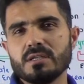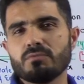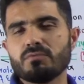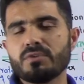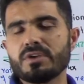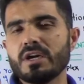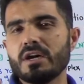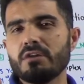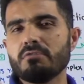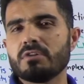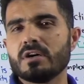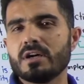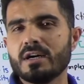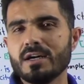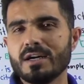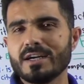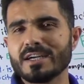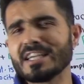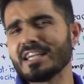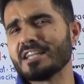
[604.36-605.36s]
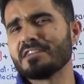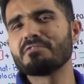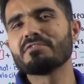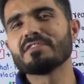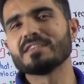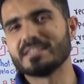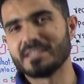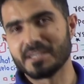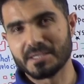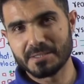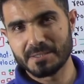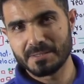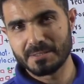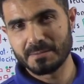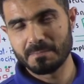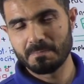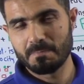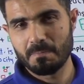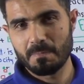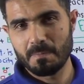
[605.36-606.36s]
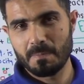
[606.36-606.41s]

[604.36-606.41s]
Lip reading: we have heard in physics.